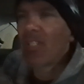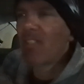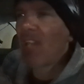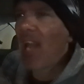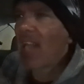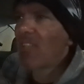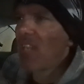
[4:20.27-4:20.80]
this
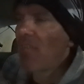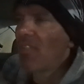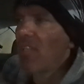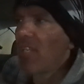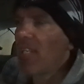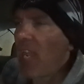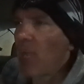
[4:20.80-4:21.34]
last
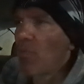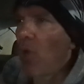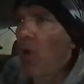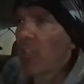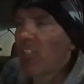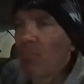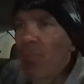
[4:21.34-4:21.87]
17 games, the
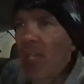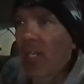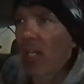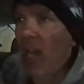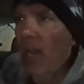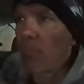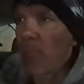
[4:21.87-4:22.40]
Hawks have played
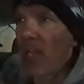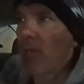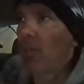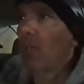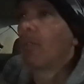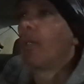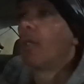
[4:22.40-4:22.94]
a lot
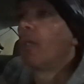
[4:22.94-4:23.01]
better.